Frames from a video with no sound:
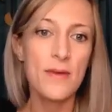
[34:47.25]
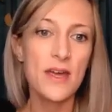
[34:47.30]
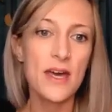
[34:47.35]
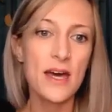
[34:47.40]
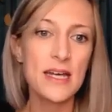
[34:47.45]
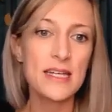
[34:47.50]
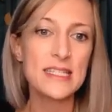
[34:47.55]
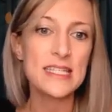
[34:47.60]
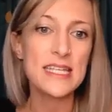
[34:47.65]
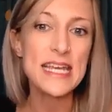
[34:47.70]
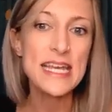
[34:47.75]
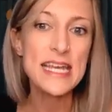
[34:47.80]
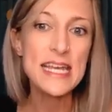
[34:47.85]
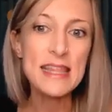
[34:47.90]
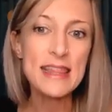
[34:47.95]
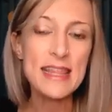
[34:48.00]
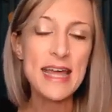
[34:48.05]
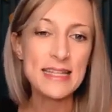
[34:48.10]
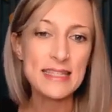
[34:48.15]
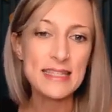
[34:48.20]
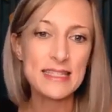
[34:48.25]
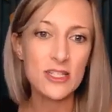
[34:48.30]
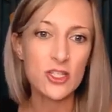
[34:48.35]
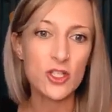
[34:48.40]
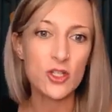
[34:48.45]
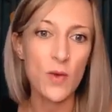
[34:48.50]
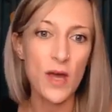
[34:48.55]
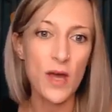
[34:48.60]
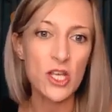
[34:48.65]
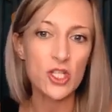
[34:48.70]
because in that
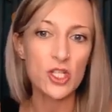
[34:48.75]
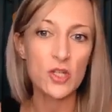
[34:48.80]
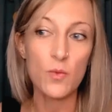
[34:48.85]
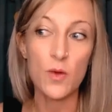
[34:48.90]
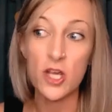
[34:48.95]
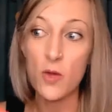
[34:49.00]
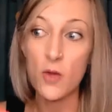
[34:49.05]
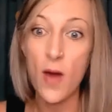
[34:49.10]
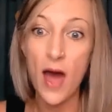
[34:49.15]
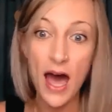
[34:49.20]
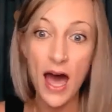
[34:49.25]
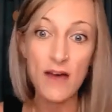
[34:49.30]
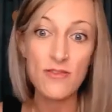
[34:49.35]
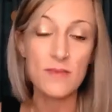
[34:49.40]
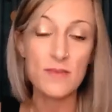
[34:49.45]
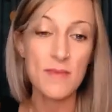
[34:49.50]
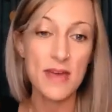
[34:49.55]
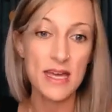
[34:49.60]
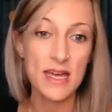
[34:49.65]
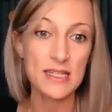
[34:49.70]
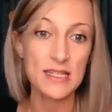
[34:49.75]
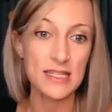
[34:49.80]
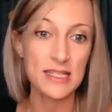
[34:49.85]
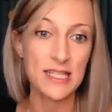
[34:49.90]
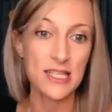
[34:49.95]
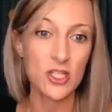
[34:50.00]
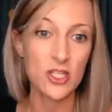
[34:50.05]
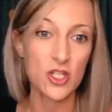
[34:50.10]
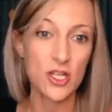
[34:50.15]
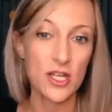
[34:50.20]
situation where you have to make a
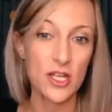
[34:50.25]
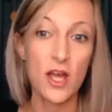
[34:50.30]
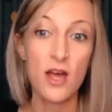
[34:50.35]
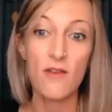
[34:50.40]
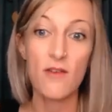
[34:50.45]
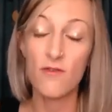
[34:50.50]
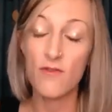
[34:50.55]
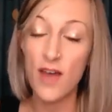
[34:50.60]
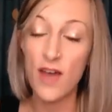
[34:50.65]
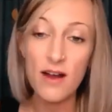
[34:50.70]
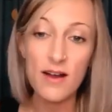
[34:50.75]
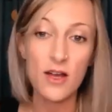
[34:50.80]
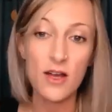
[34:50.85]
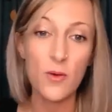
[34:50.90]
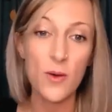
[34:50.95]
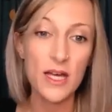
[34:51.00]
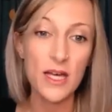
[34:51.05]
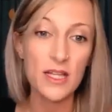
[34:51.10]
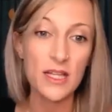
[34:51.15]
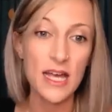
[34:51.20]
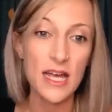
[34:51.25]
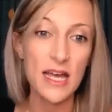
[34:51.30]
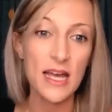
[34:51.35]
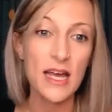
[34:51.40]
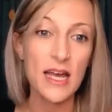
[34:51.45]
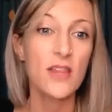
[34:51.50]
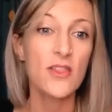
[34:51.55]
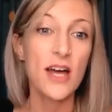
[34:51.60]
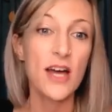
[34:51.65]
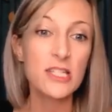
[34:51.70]
decision very
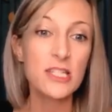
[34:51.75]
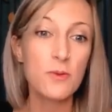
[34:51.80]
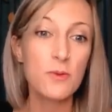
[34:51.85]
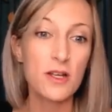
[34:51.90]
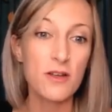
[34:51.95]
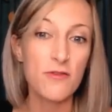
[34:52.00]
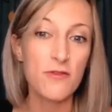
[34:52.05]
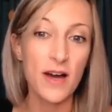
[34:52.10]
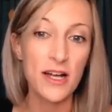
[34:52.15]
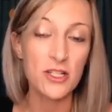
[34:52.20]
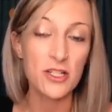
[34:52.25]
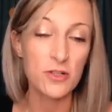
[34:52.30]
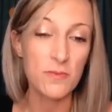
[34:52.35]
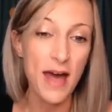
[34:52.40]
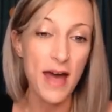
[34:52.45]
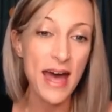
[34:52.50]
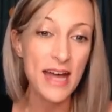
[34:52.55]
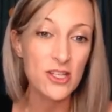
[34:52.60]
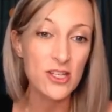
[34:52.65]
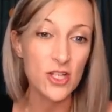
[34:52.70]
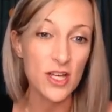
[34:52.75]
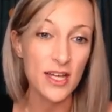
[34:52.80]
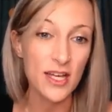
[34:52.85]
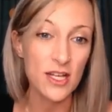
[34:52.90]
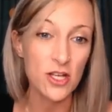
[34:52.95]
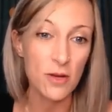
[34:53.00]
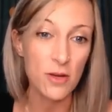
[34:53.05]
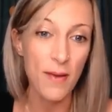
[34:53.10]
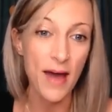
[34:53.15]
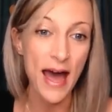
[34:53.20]
quickly, that's where you find your magic
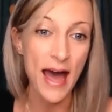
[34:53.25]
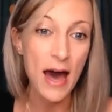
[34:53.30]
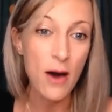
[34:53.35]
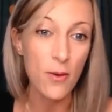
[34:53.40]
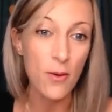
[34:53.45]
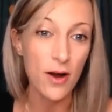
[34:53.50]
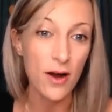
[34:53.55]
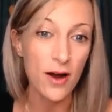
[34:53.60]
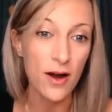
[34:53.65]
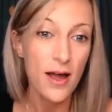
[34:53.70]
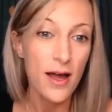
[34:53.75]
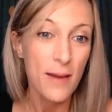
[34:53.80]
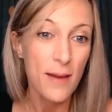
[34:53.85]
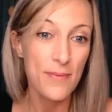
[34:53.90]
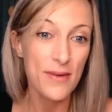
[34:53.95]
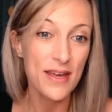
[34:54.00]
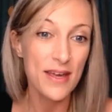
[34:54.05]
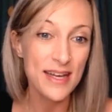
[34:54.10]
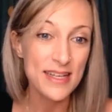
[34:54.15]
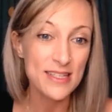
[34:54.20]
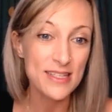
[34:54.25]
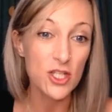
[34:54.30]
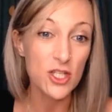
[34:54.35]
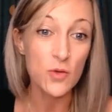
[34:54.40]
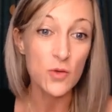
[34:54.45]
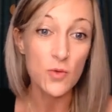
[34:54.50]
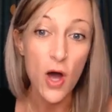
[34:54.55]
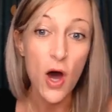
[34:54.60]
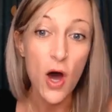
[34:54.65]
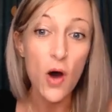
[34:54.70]
and your power, because
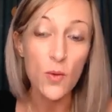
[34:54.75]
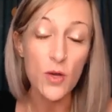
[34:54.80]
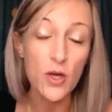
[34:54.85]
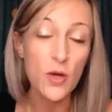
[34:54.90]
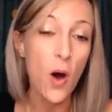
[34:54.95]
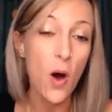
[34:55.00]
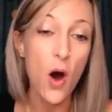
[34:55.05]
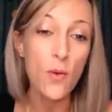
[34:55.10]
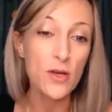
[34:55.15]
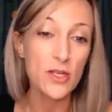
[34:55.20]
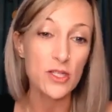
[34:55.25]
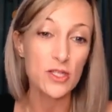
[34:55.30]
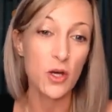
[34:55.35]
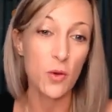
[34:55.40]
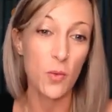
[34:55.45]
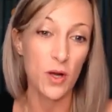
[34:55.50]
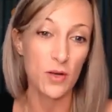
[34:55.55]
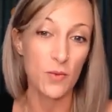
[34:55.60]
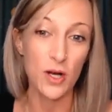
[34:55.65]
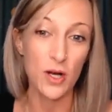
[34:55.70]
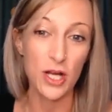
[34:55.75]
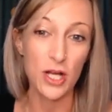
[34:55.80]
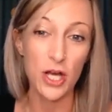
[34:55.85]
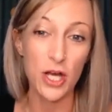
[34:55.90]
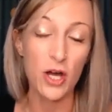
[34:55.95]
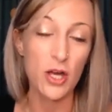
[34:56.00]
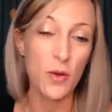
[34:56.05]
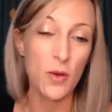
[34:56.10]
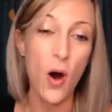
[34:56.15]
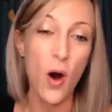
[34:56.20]
you always know where to
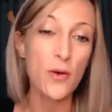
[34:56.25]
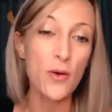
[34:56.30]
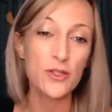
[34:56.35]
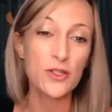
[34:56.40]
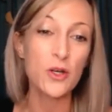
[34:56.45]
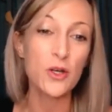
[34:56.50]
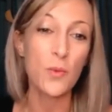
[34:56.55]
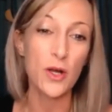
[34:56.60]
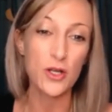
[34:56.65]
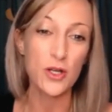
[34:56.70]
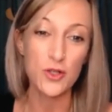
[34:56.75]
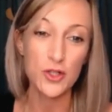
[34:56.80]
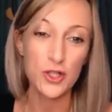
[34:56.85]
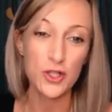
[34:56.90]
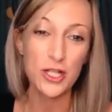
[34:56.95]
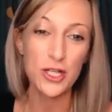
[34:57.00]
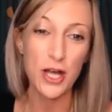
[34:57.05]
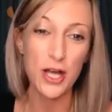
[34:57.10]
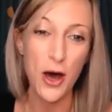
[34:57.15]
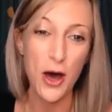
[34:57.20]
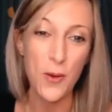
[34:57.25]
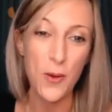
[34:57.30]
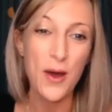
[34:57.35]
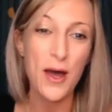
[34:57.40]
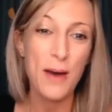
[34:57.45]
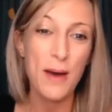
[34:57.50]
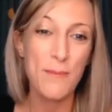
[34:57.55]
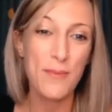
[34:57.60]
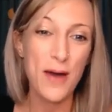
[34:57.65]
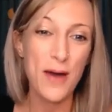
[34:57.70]
go, you always know where you should go.
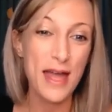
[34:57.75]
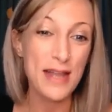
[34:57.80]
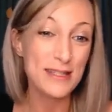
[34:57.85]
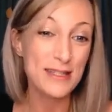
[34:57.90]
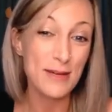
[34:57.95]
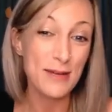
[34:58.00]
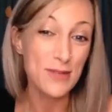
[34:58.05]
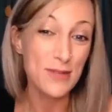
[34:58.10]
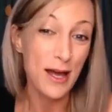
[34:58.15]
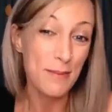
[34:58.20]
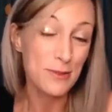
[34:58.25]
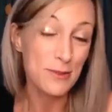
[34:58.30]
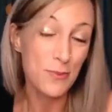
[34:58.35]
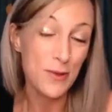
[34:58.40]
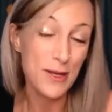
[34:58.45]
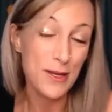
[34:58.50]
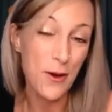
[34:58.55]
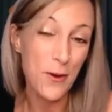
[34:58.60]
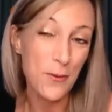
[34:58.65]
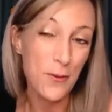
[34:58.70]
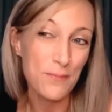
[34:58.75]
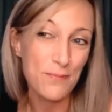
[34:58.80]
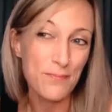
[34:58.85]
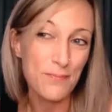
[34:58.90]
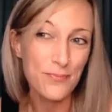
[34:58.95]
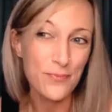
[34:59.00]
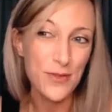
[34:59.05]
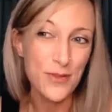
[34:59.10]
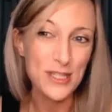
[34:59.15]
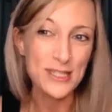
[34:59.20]
And sometimes
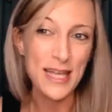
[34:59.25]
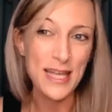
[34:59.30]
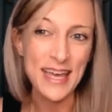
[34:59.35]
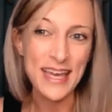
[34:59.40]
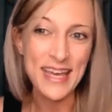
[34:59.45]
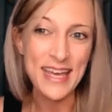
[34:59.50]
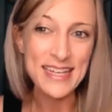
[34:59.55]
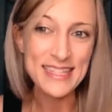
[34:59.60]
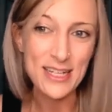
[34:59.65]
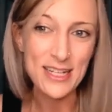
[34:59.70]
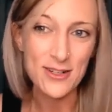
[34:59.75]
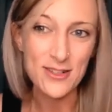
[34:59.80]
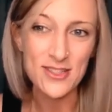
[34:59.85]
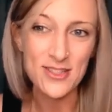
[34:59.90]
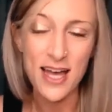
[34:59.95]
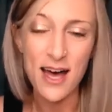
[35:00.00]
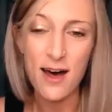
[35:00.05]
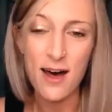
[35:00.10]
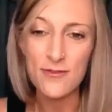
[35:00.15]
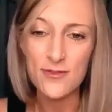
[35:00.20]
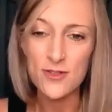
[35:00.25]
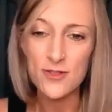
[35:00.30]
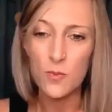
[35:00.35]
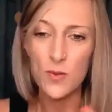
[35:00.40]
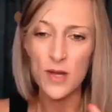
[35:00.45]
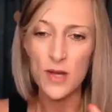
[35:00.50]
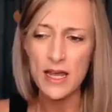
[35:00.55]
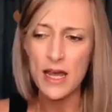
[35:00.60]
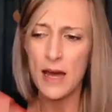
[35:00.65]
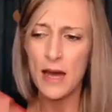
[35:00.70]
we second guess ourselves, or
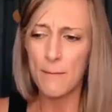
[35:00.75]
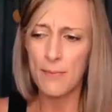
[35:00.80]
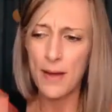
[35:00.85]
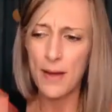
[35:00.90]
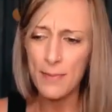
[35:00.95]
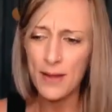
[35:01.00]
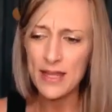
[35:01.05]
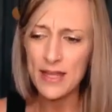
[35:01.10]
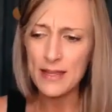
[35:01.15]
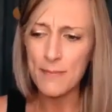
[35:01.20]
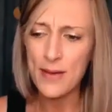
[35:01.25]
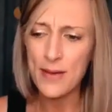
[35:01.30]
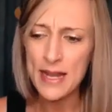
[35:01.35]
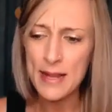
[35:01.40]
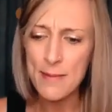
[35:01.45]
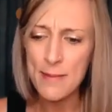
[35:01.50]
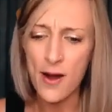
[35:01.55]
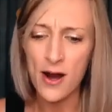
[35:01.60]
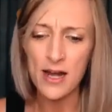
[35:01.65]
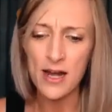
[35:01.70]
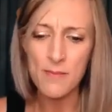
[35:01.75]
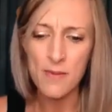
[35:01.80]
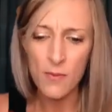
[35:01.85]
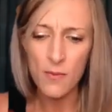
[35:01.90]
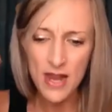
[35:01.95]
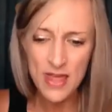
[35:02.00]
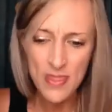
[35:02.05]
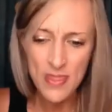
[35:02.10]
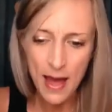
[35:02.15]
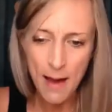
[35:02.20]
we play the pity party, but
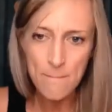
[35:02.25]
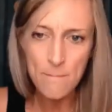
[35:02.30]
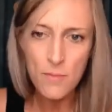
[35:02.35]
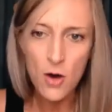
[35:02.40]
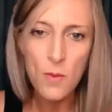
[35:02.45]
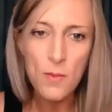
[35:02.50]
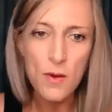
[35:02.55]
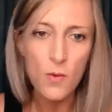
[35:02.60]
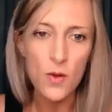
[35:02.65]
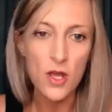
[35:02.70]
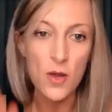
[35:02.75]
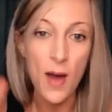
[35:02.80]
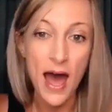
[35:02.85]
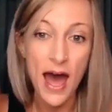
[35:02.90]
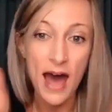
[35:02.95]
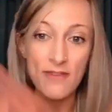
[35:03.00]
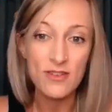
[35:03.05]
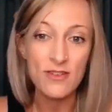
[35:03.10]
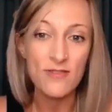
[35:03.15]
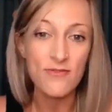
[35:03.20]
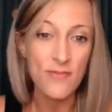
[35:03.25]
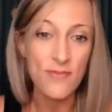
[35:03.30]
in that moment where you have to